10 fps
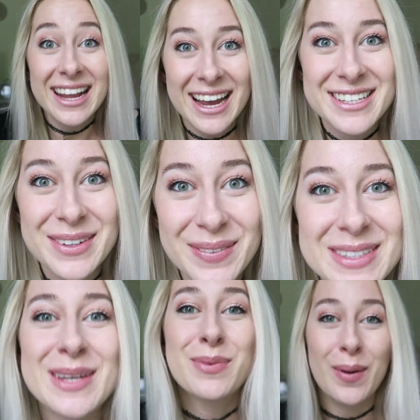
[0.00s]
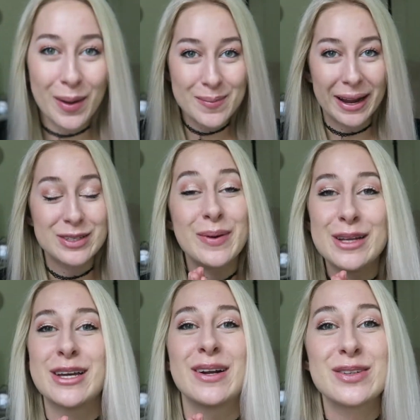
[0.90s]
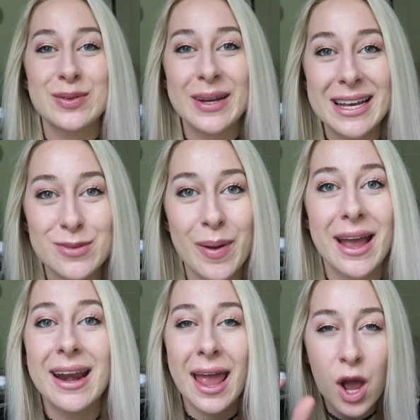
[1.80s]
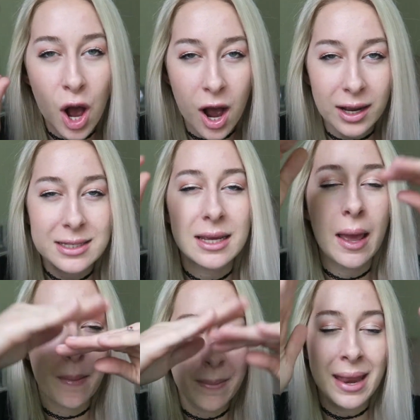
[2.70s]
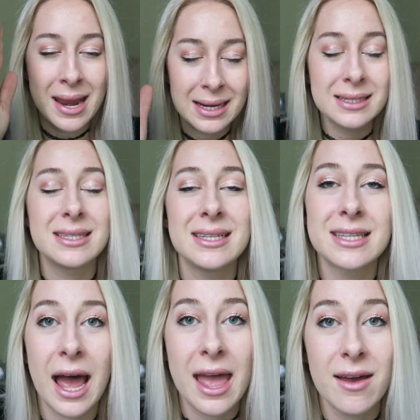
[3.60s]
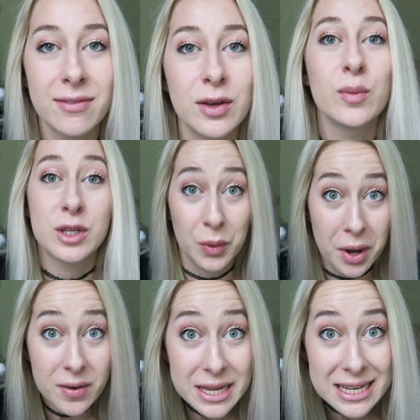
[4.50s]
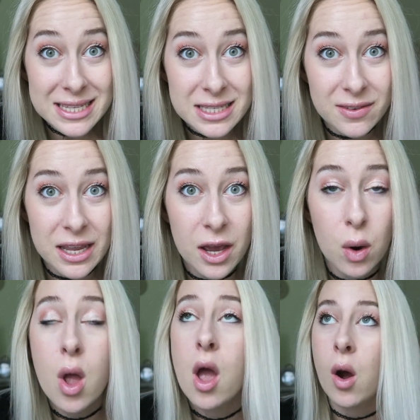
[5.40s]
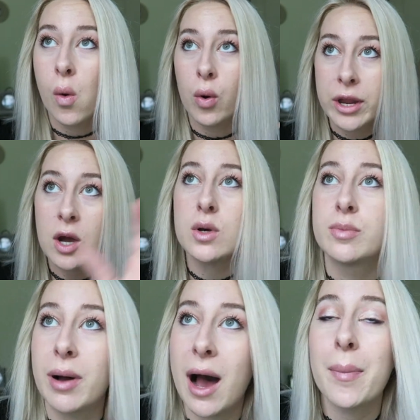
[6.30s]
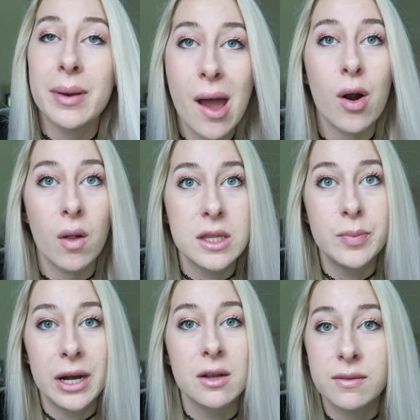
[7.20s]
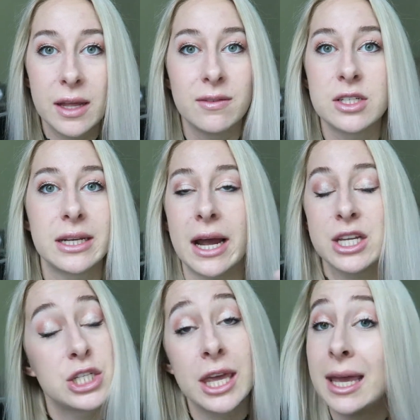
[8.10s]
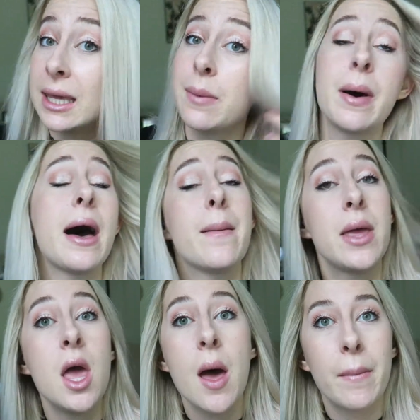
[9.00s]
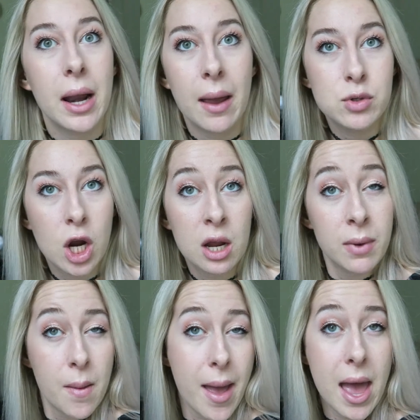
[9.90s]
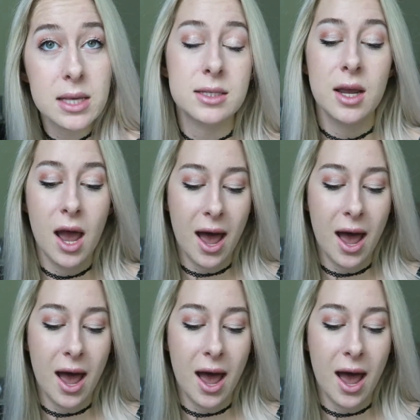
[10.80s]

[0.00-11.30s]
Hey guys, what's up? Welcome back to my channel. So it has been a hot minute since I have filmed an Oreo taste test video. Oreo is popping out all these brand new flavors and I just can't keep up, but I'm trying my best.